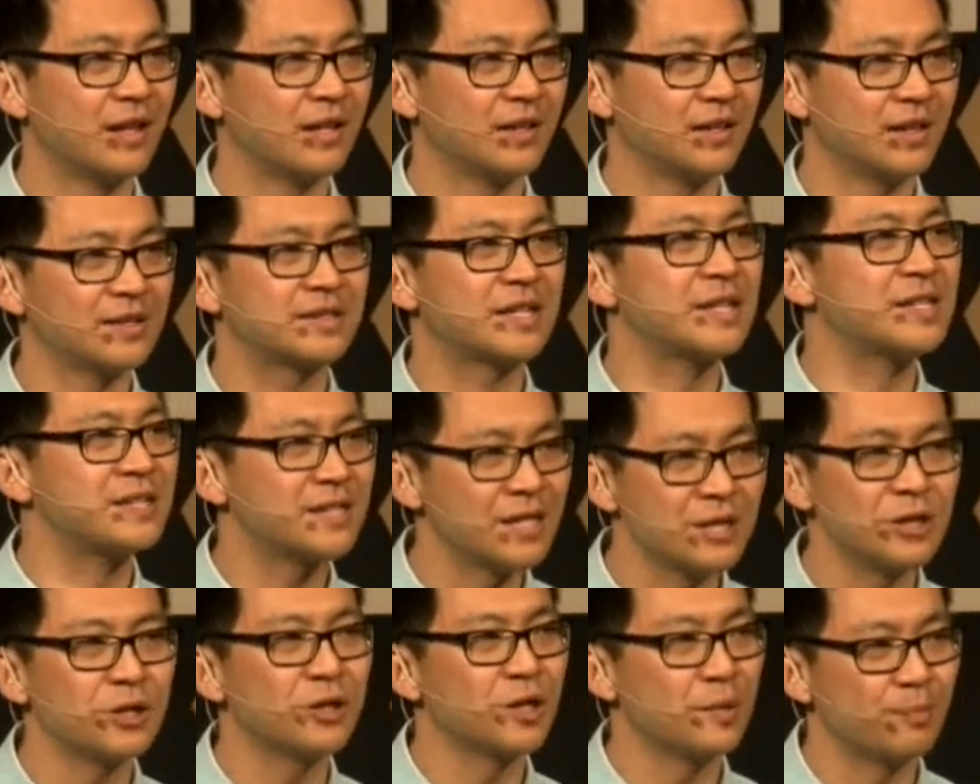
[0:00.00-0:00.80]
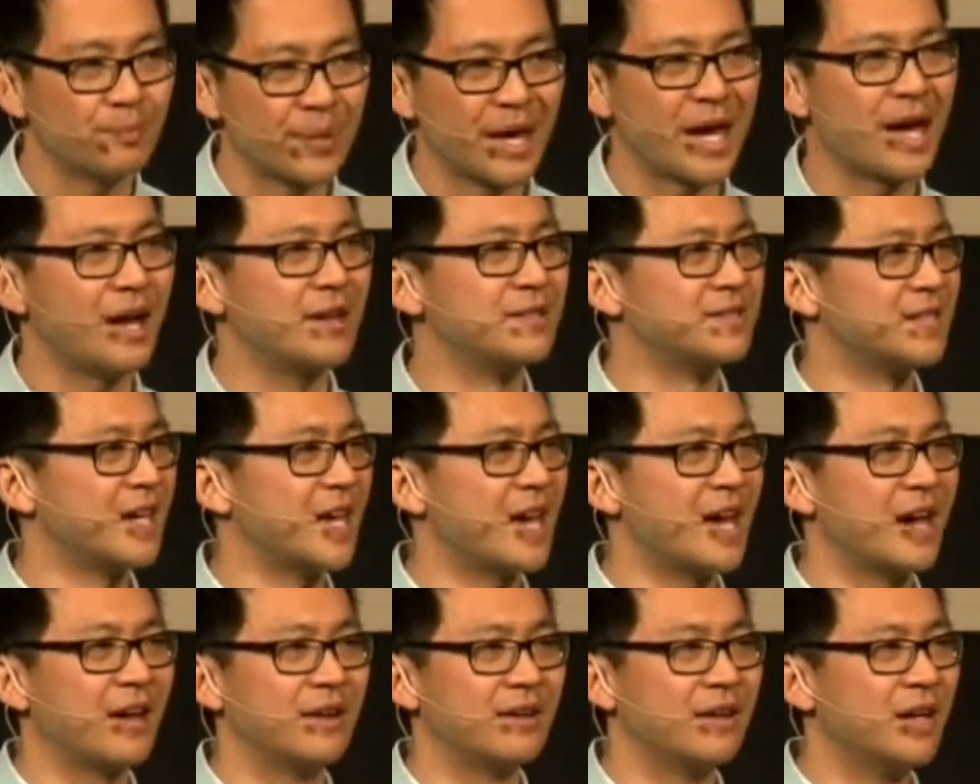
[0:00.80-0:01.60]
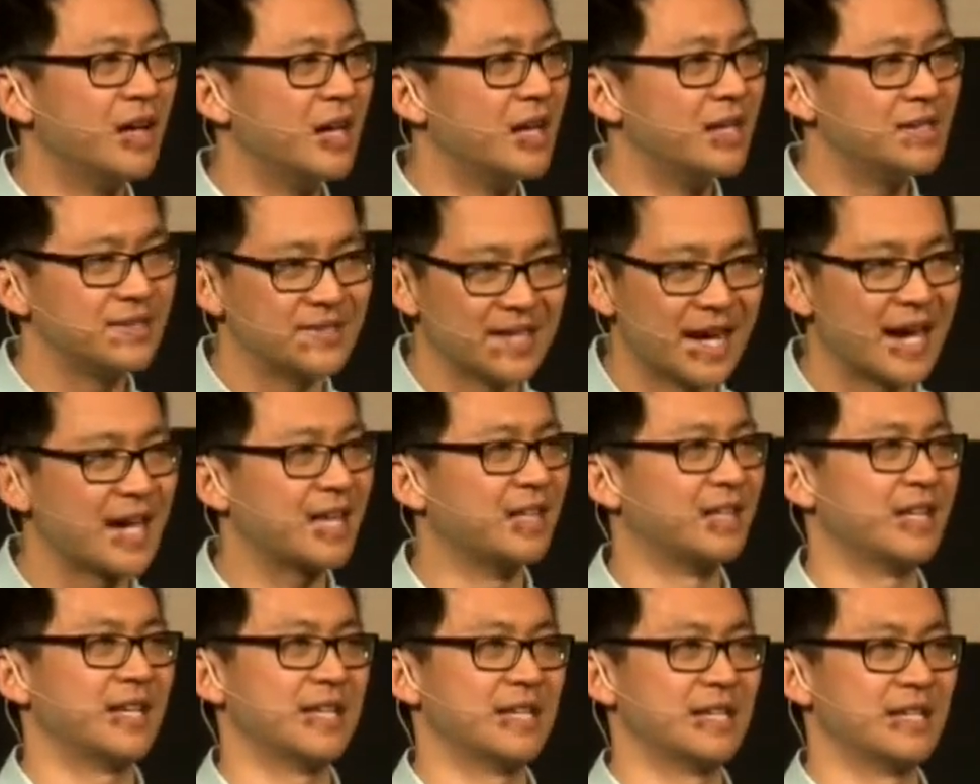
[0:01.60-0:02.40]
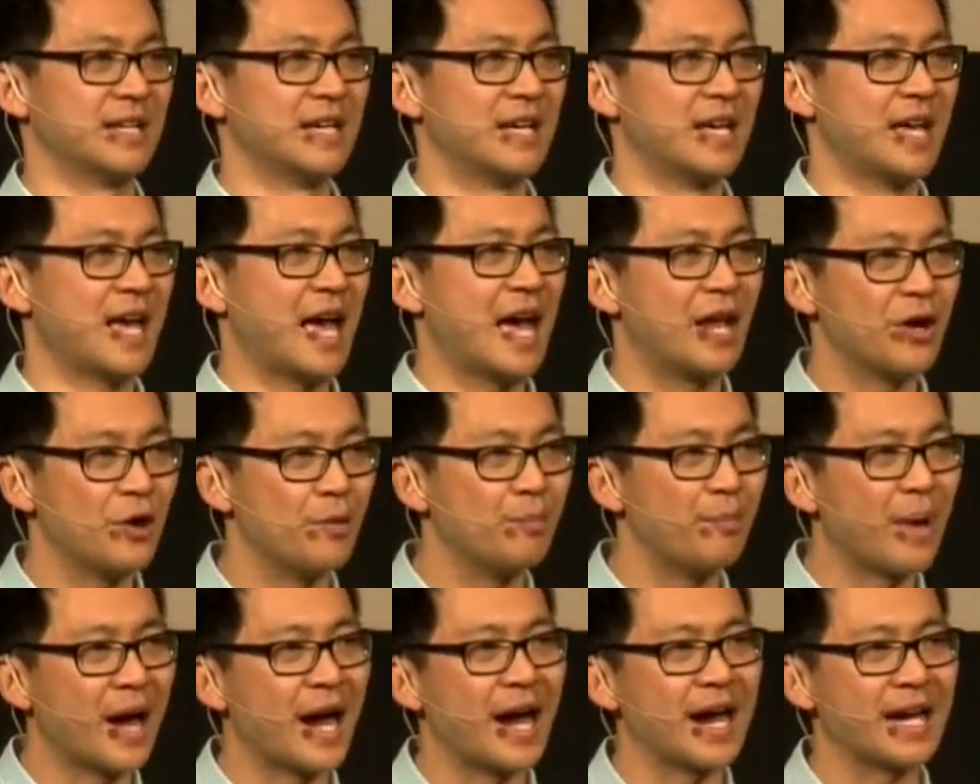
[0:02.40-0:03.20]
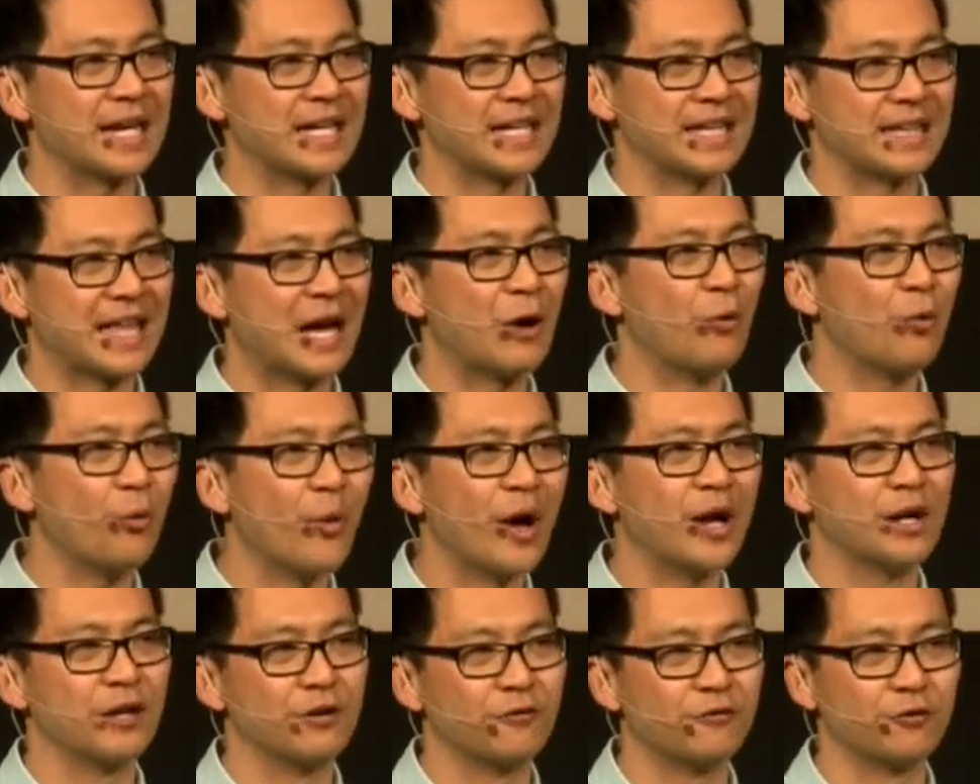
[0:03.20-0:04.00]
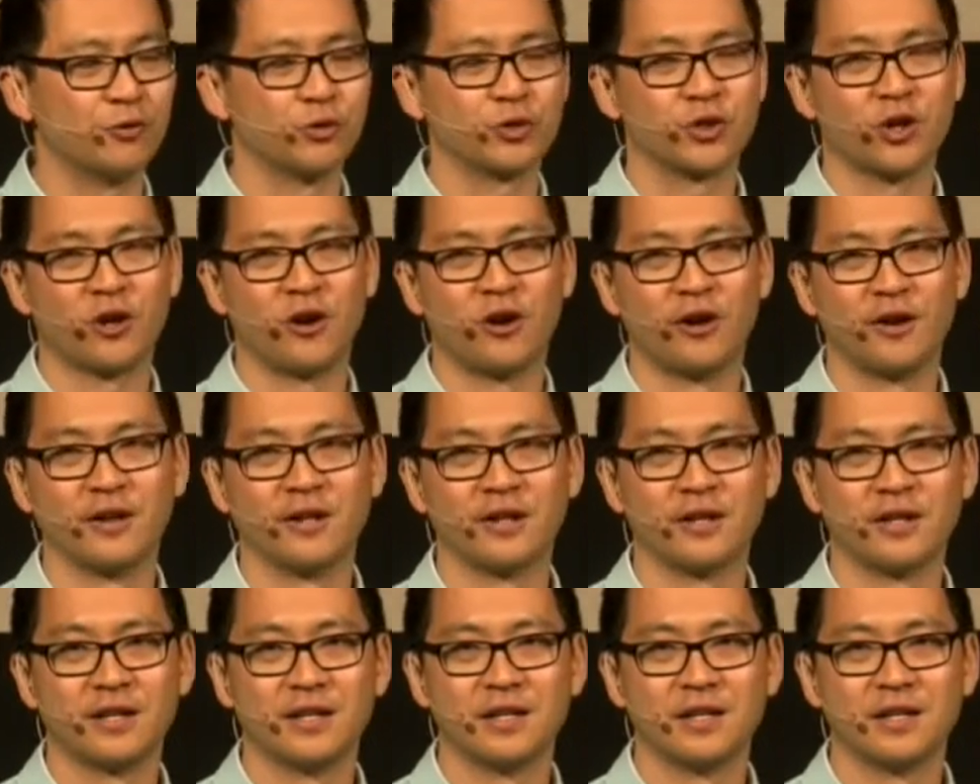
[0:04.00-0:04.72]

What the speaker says: Let's continue to bow down daily and obey that wonderful God.